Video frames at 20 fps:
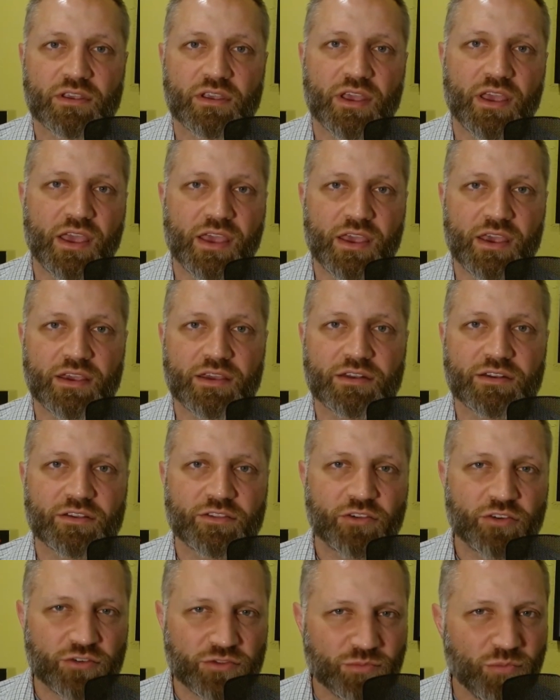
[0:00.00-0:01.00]
And
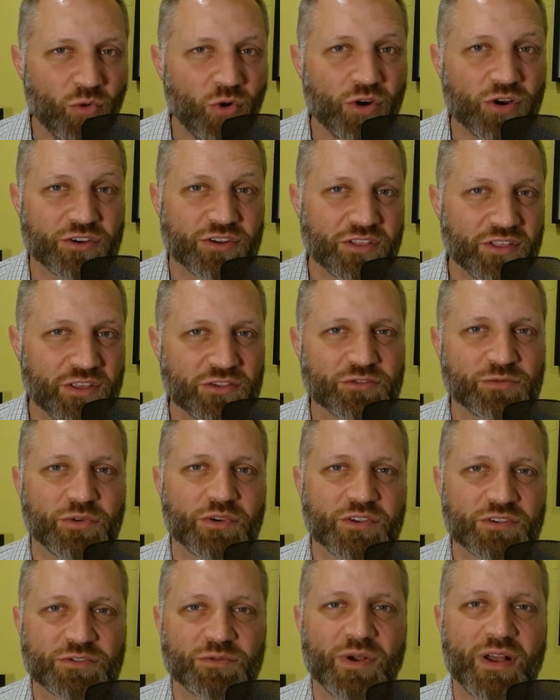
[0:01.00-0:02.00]
there's more to this one
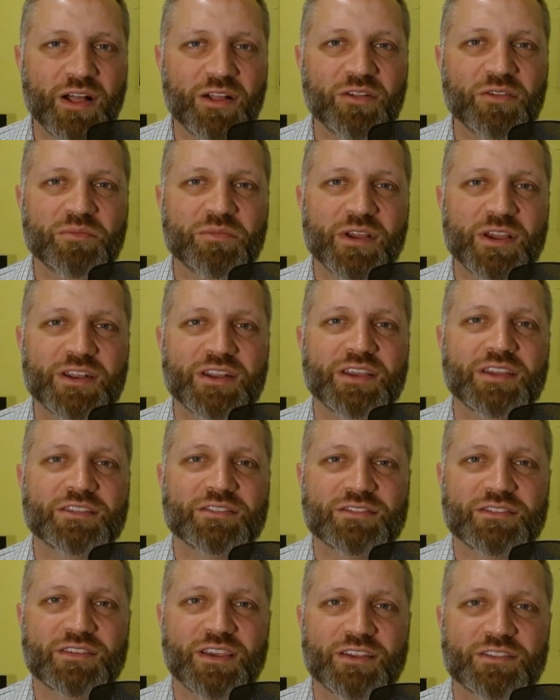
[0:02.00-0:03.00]
as well, but
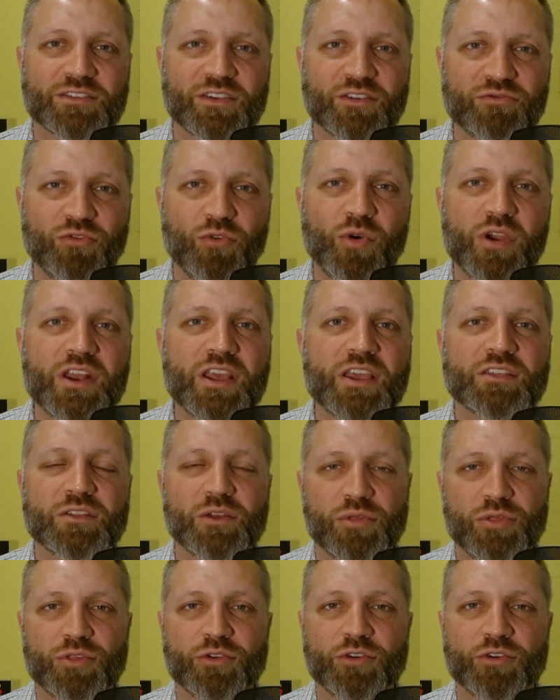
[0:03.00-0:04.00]
it's avoiding the
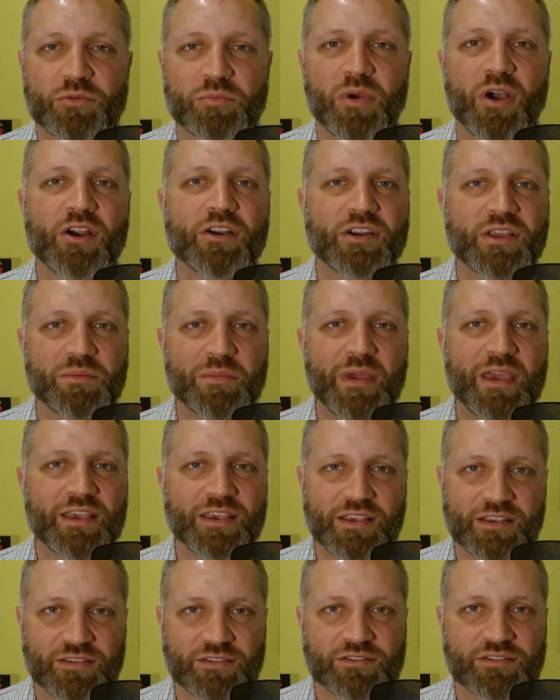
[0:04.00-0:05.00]
third-party
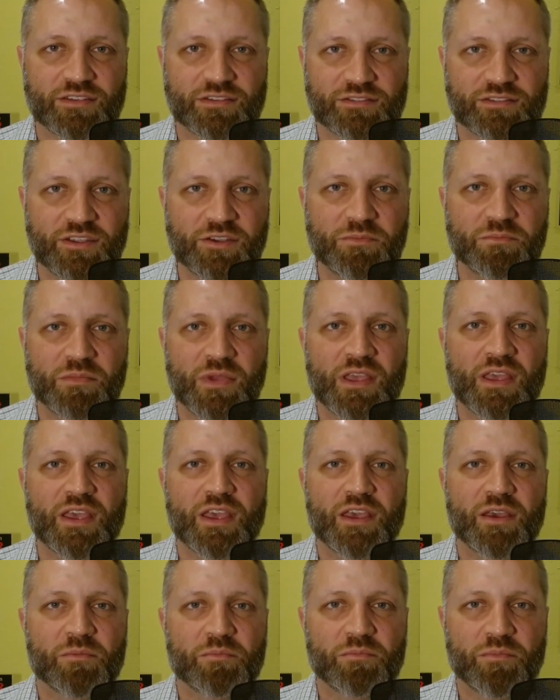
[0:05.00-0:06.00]
banking system
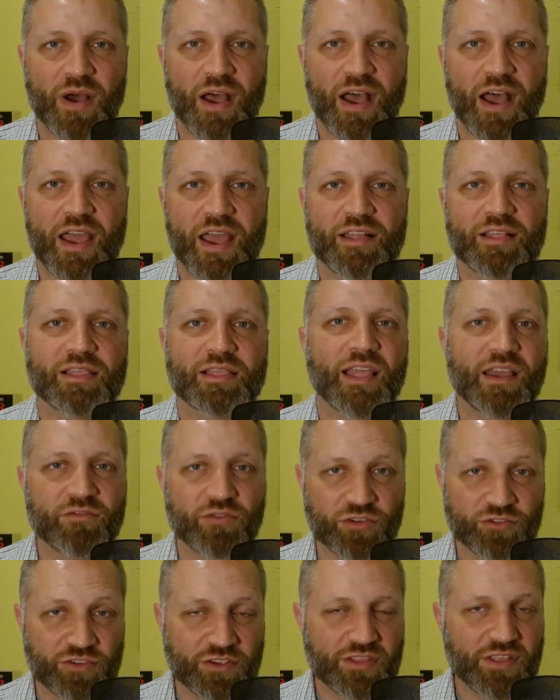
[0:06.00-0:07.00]
by
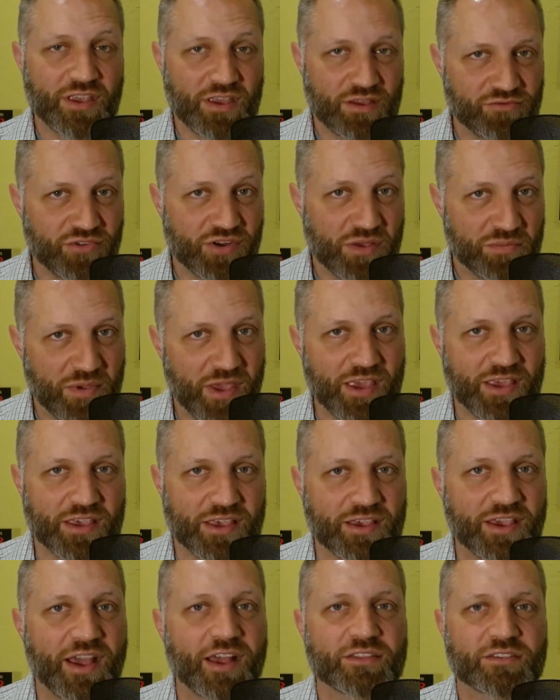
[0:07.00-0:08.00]
leveraging the infinite banking
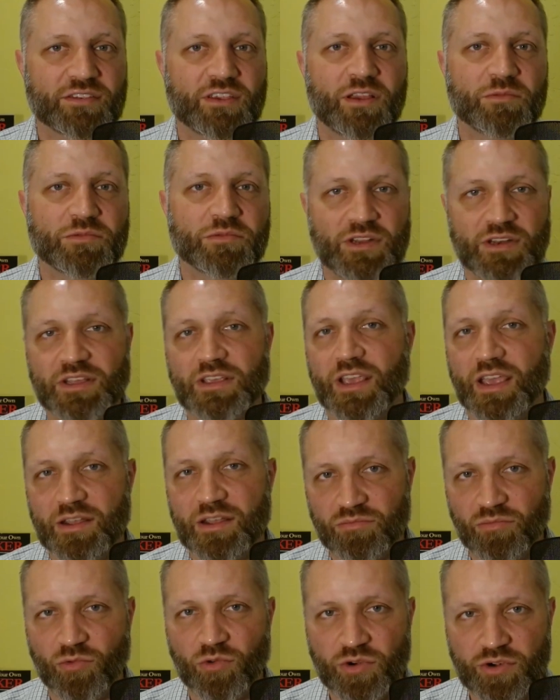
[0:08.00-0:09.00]
concept. And again,
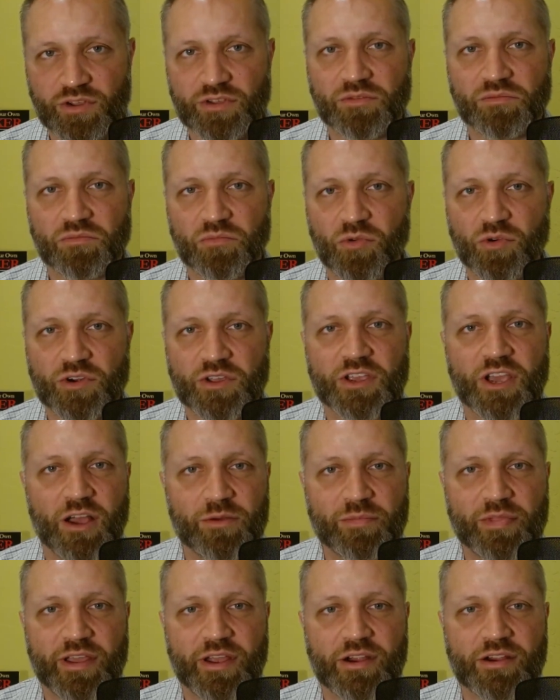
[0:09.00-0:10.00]
more to
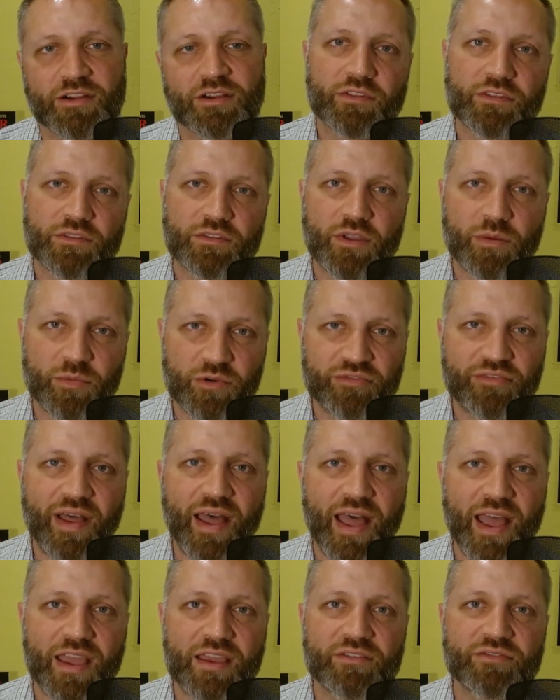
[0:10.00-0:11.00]
come there. Number
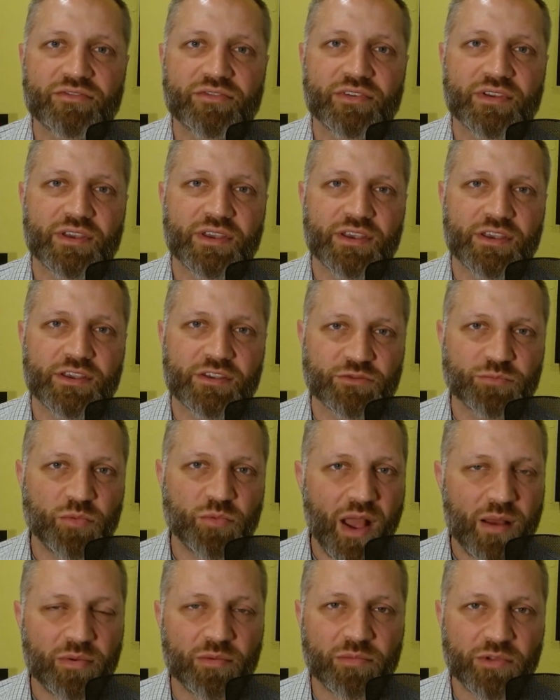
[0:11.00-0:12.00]
5 is
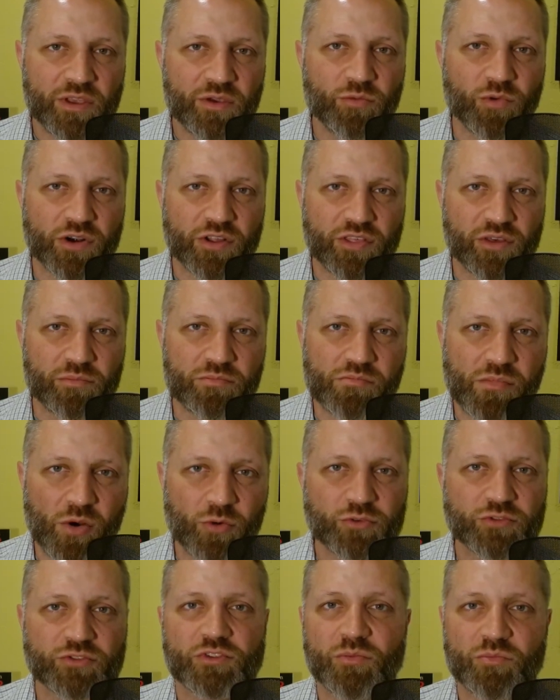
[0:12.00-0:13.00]
probably one of the
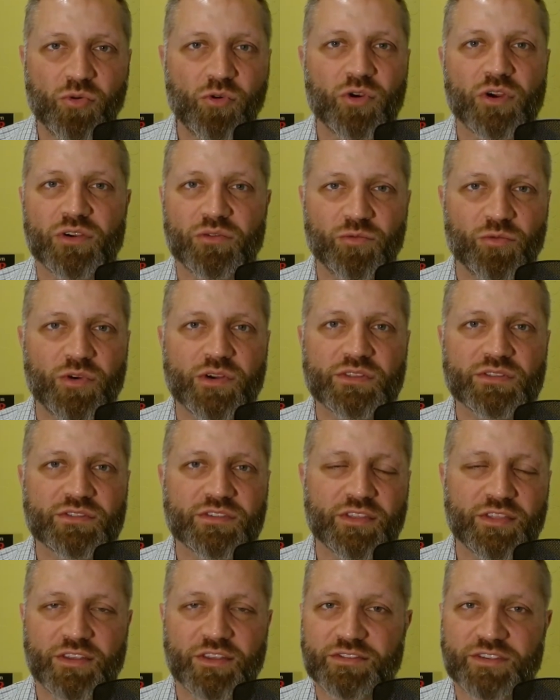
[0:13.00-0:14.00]
most important ones
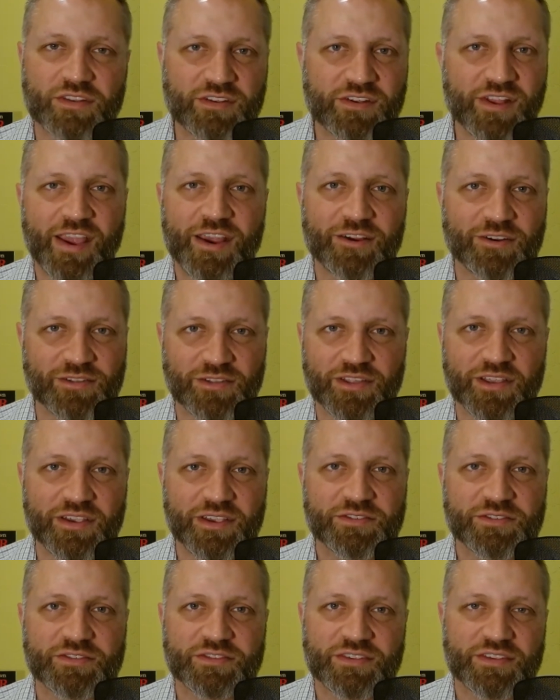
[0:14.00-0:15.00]
in this entire
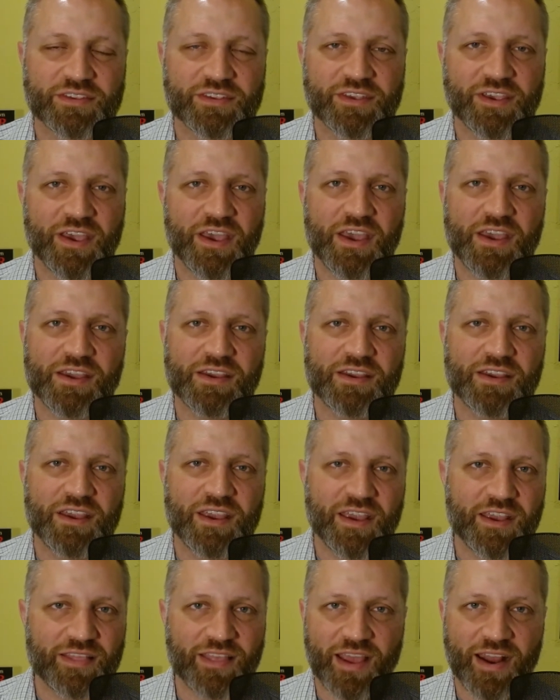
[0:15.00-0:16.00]
list
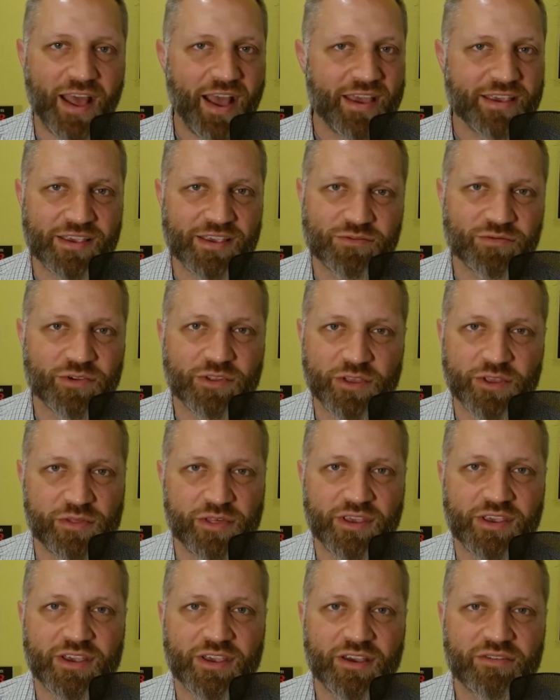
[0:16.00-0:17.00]
that I can really
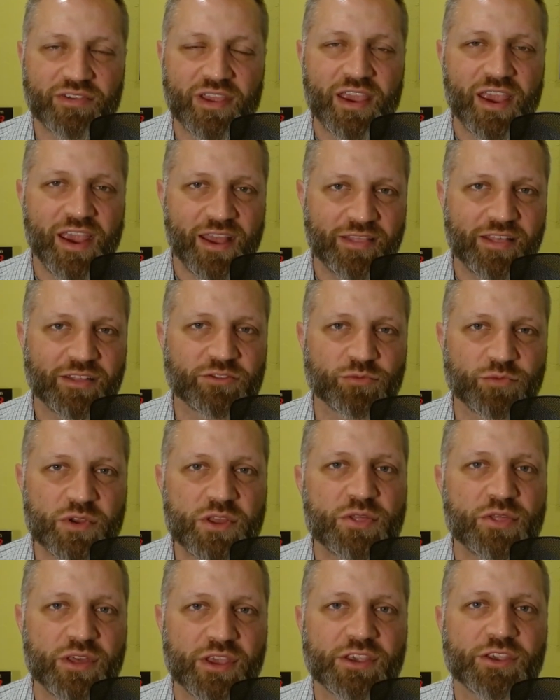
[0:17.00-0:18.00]
think of, and that's
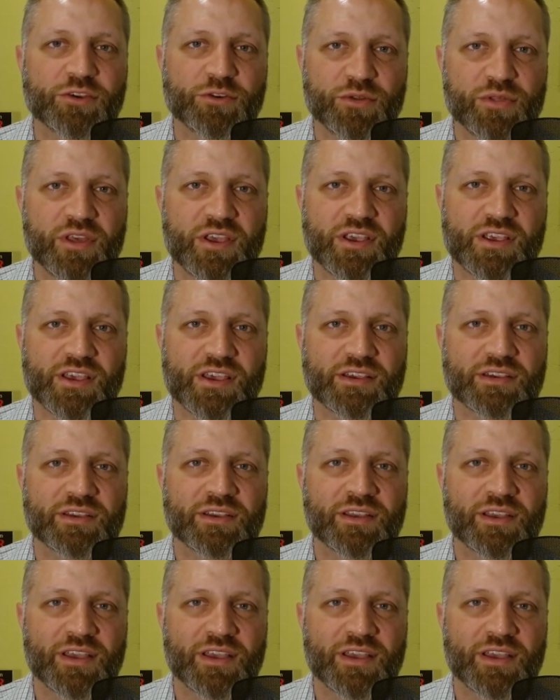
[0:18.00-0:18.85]
rethink your thinking.